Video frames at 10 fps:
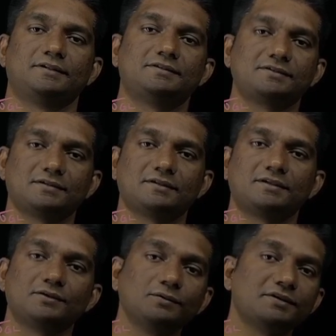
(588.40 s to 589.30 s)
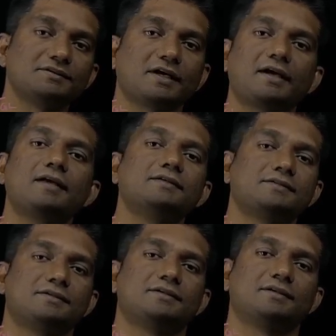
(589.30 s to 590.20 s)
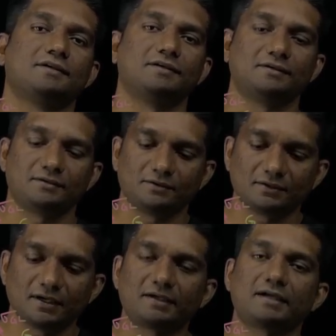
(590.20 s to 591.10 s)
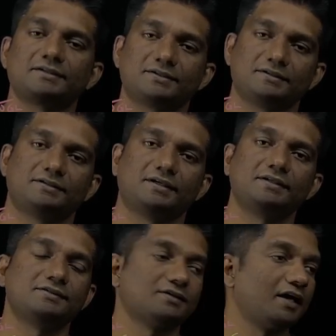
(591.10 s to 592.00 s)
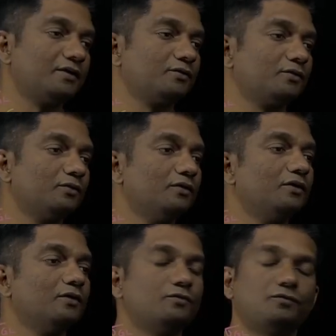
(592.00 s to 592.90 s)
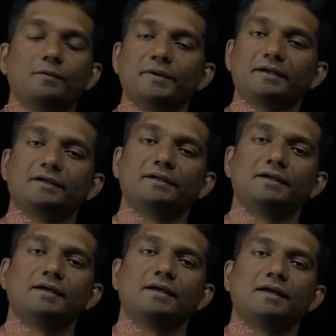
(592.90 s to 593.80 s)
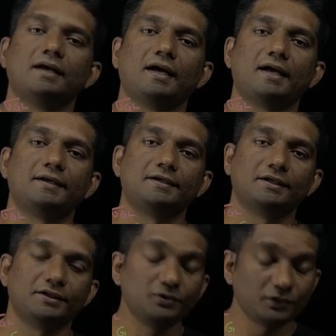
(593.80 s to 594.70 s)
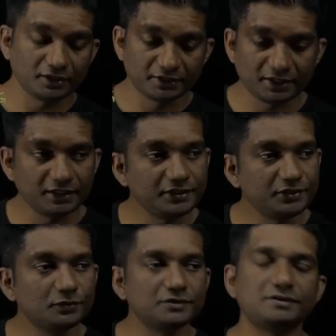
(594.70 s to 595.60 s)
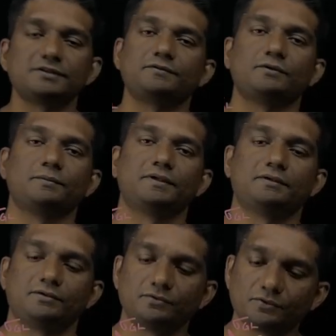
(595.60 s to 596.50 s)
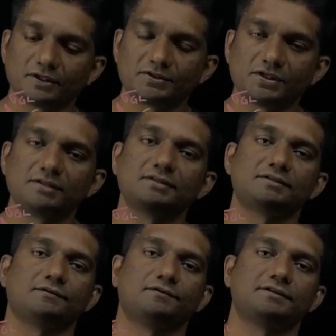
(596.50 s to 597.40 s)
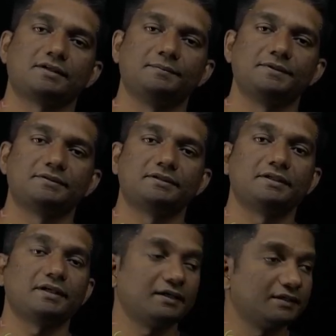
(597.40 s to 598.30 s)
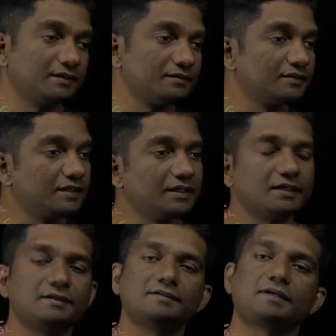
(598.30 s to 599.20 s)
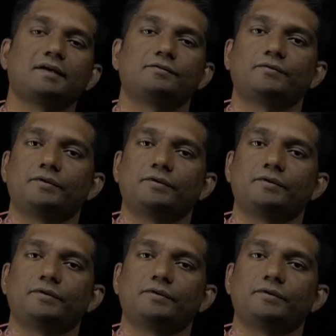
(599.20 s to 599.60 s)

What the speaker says: It's, it's against attraction, right? It's hydrophobic. And you can really use this phenomena, you can change the surface chemistry and then create this kind of